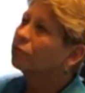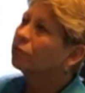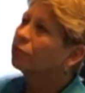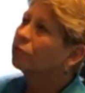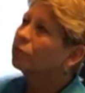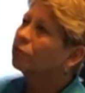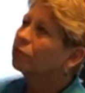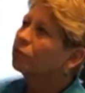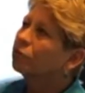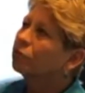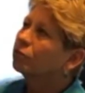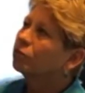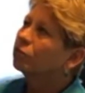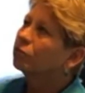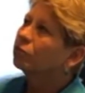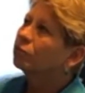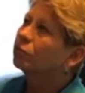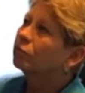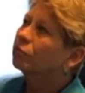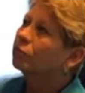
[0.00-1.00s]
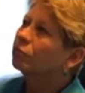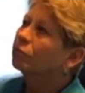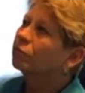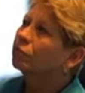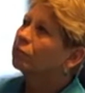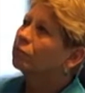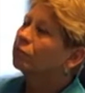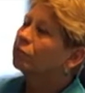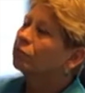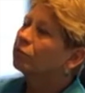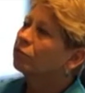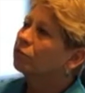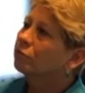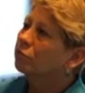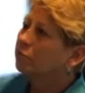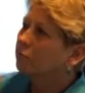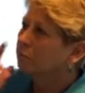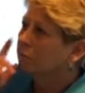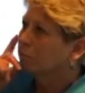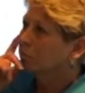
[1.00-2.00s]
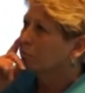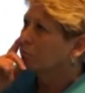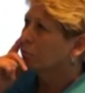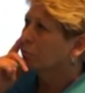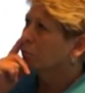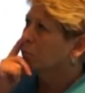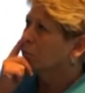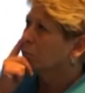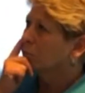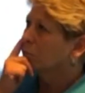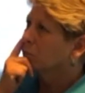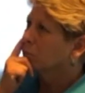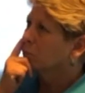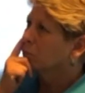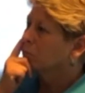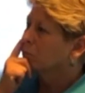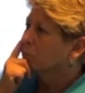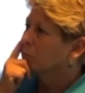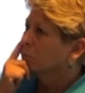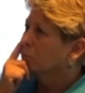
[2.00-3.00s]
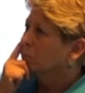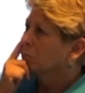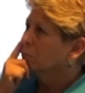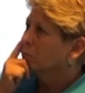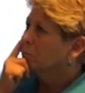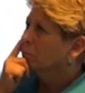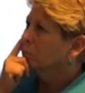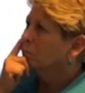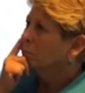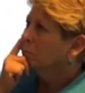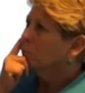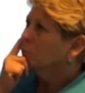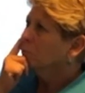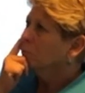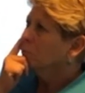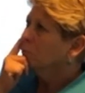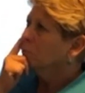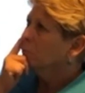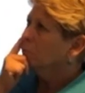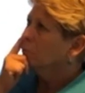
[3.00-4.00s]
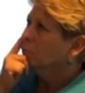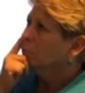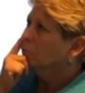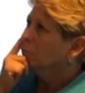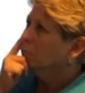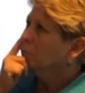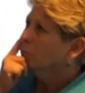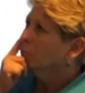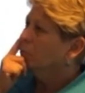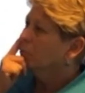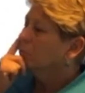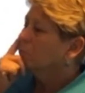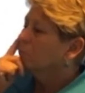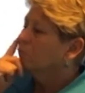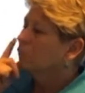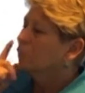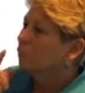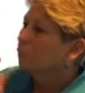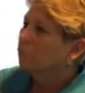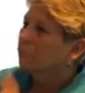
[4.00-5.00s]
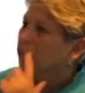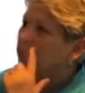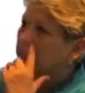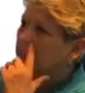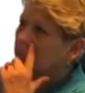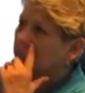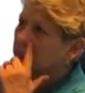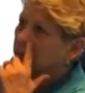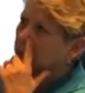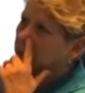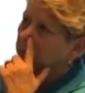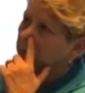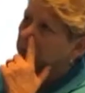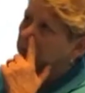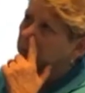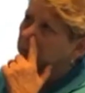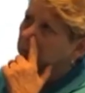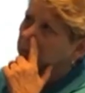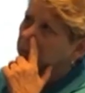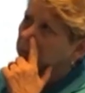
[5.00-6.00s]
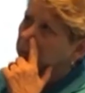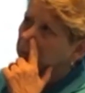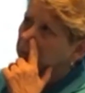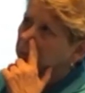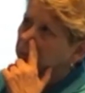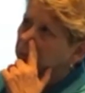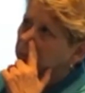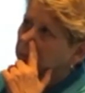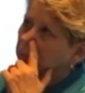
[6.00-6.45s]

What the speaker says: And now if I could go ahead and have you close one nostril and breathe in. Go ahead and do same on the other side.